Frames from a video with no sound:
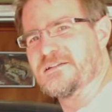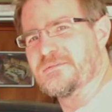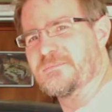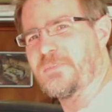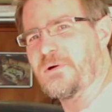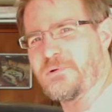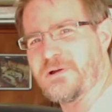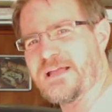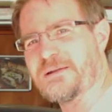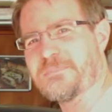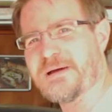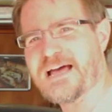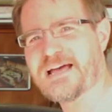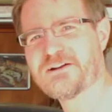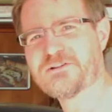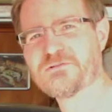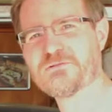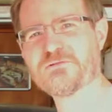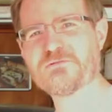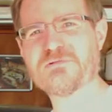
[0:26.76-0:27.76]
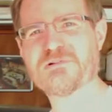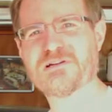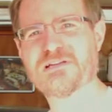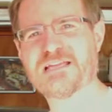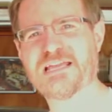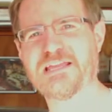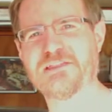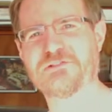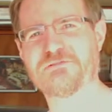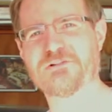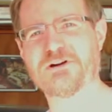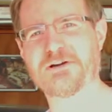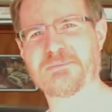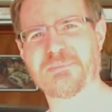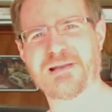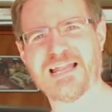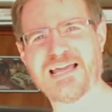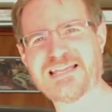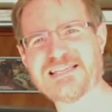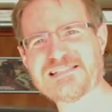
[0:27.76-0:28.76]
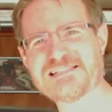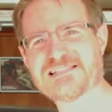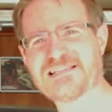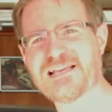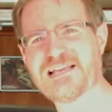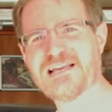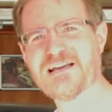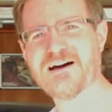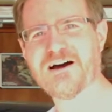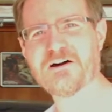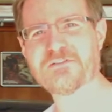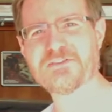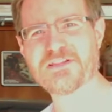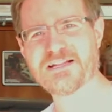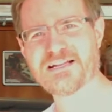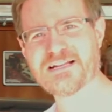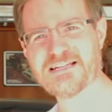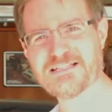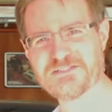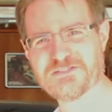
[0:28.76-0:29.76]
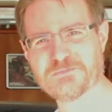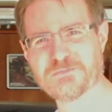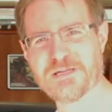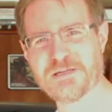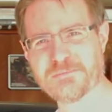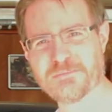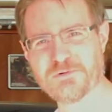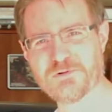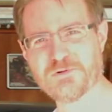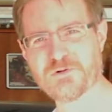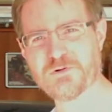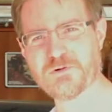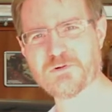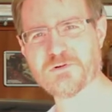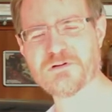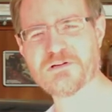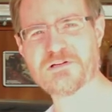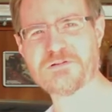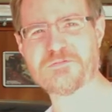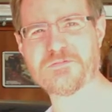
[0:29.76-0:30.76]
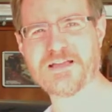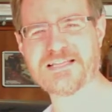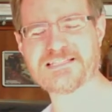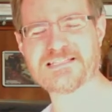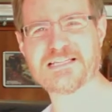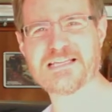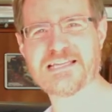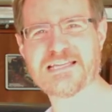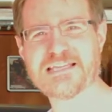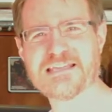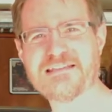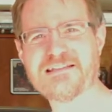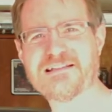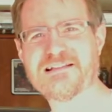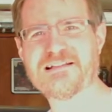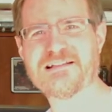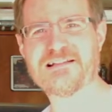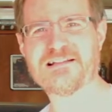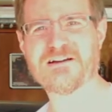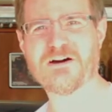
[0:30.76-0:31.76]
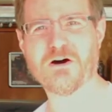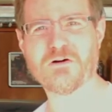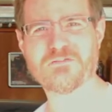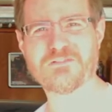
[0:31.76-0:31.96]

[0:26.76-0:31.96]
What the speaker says: bulkhead panel in the right place. I've done a little bit more fettling off